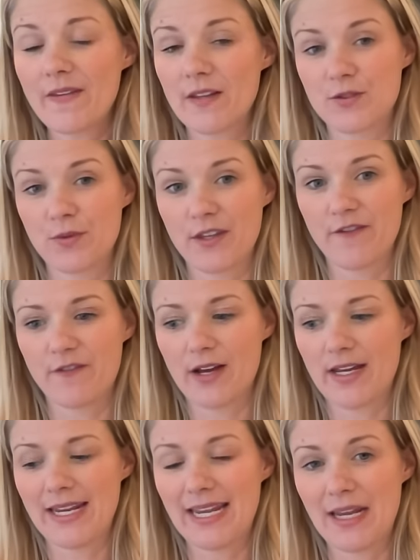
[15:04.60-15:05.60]
that's really
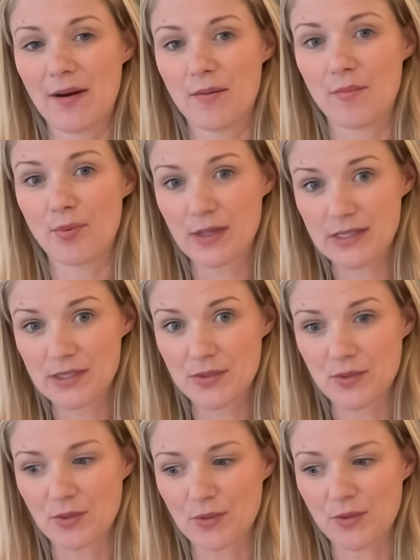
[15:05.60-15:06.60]
fun in Print
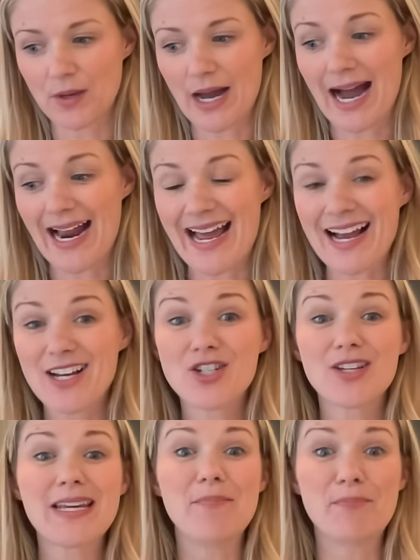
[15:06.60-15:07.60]
School, I
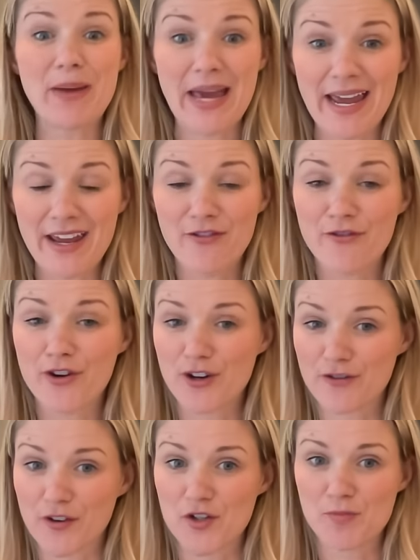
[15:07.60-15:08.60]
actually pay for your
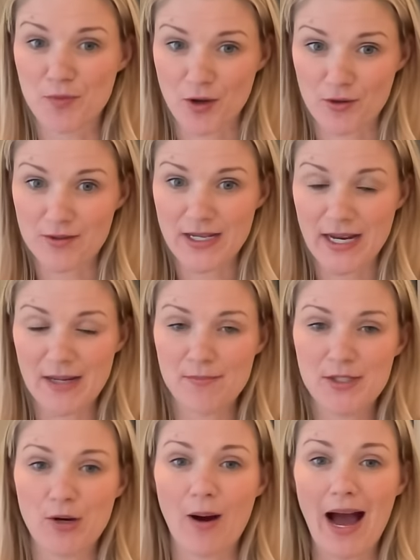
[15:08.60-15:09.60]
first prototype.
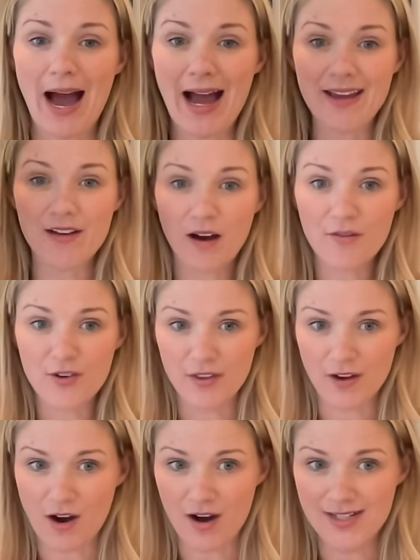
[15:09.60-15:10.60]
So I cover the
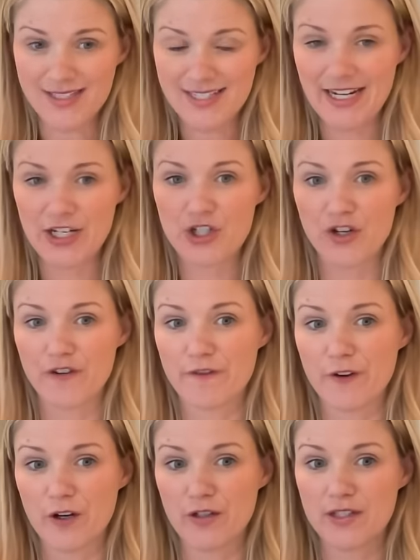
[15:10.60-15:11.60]
cost to get your
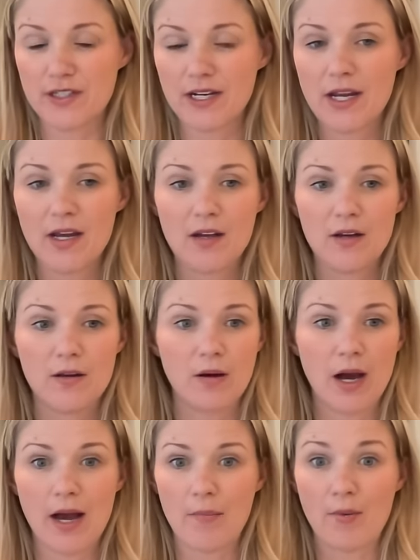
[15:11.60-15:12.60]
first
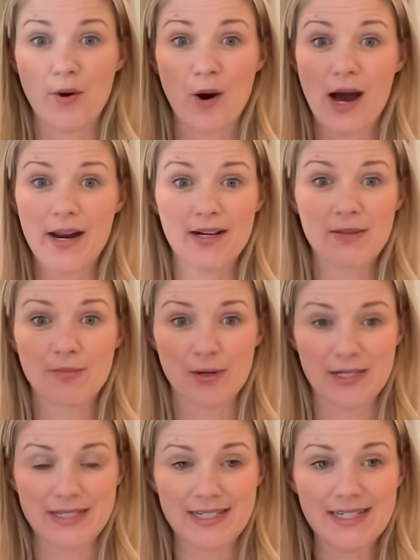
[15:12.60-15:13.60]
uh, product
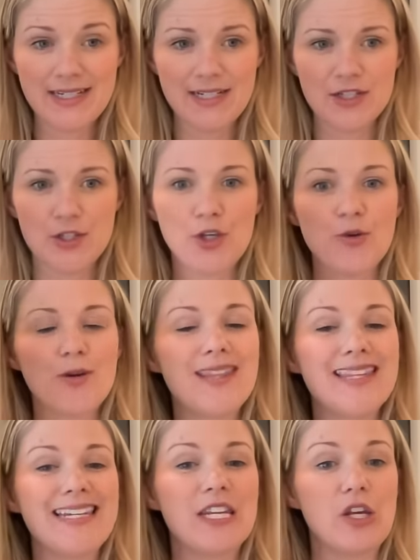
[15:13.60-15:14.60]
printed. So you can
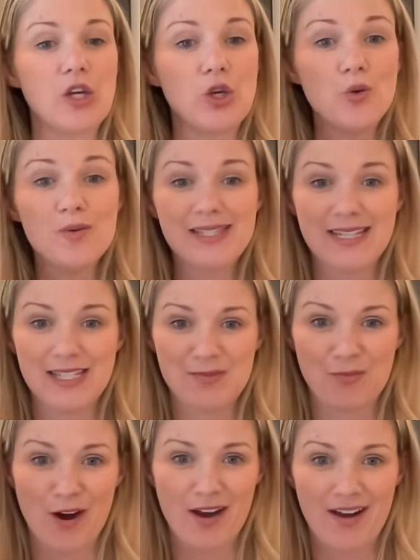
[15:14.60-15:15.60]
then use this
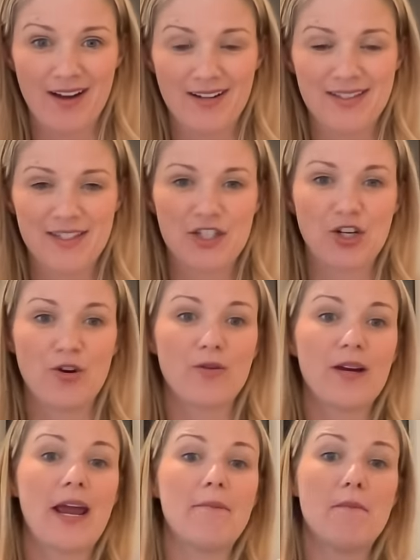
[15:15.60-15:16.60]
product to
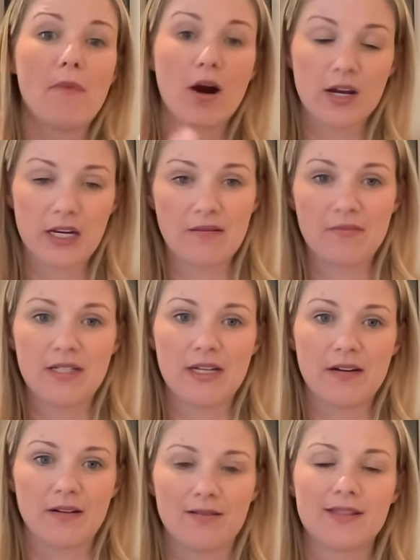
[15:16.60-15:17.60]
create marketing
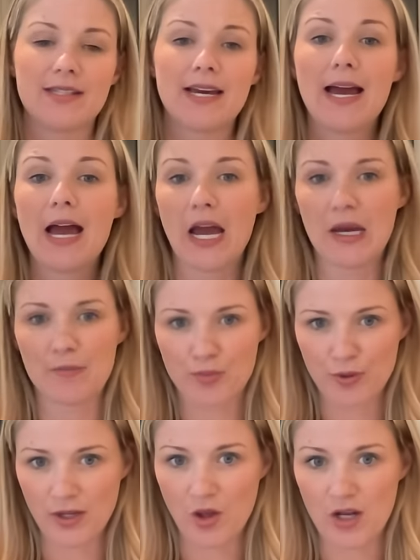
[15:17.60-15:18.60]
materials and
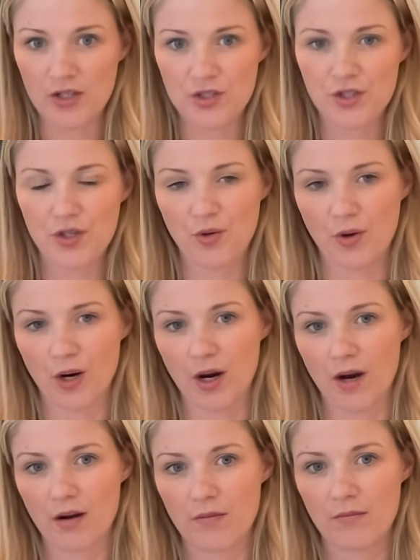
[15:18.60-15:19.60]
pre-launch your